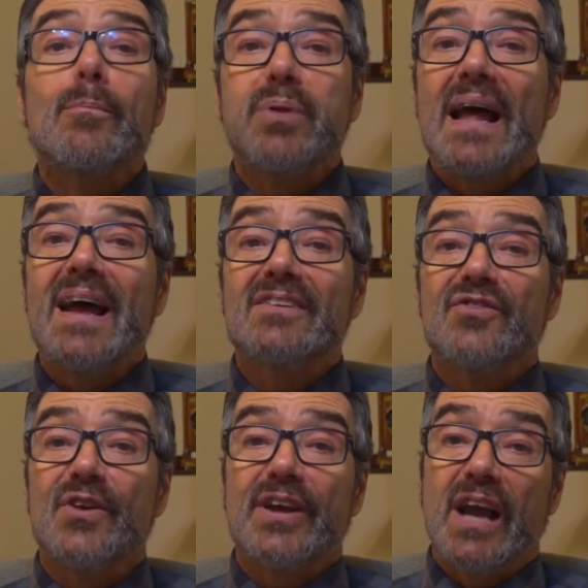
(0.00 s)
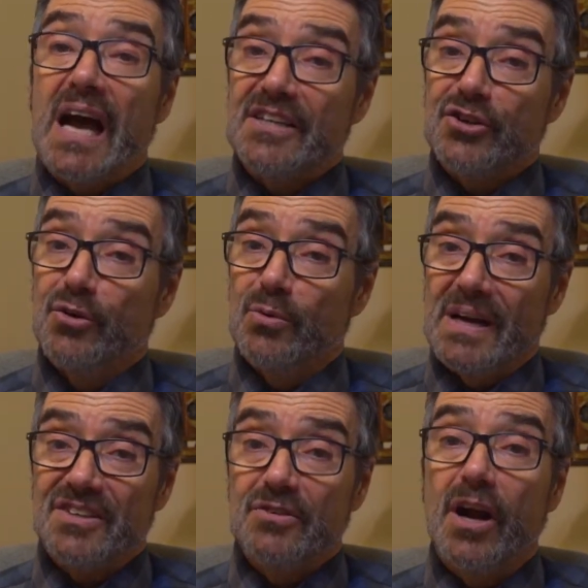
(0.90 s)
Plans for the Gaucho
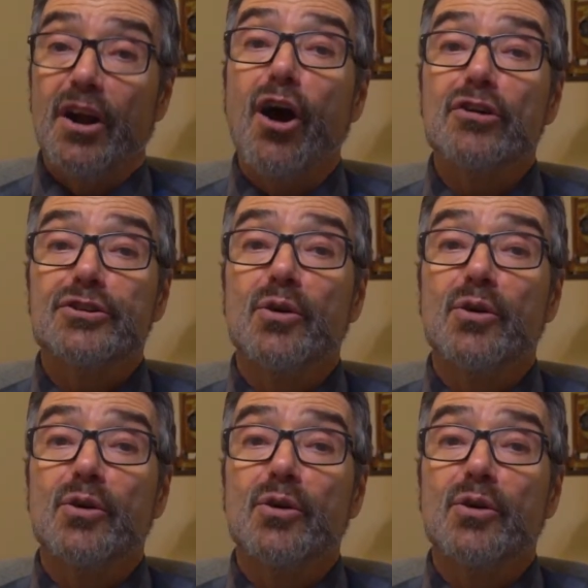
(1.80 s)
Restaurant also